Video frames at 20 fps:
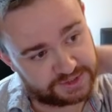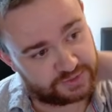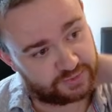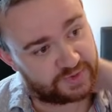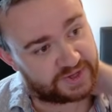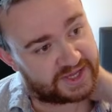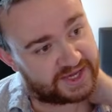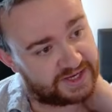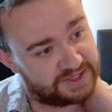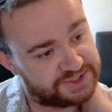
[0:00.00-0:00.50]
We
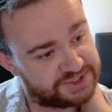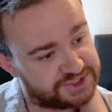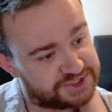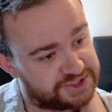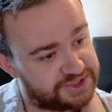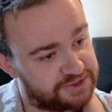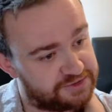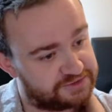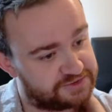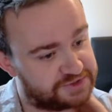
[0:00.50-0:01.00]
can just
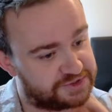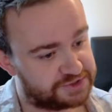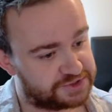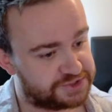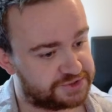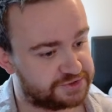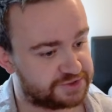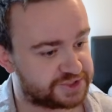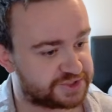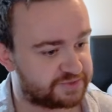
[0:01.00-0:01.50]

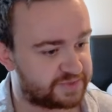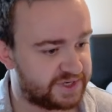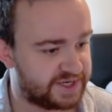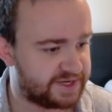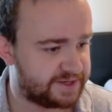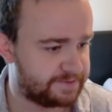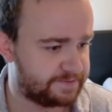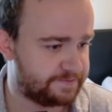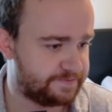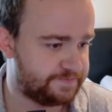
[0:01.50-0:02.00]
do a split.
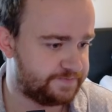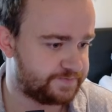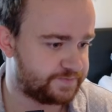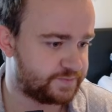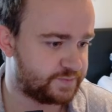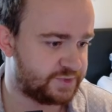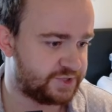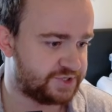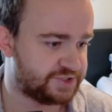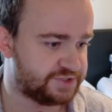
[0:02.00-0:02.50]

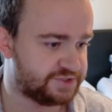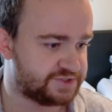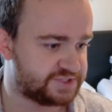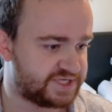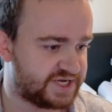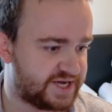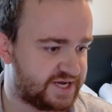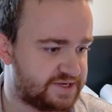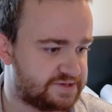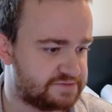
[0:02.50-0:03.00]
We could do
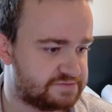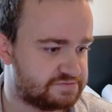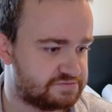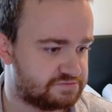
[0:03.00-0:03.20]
10...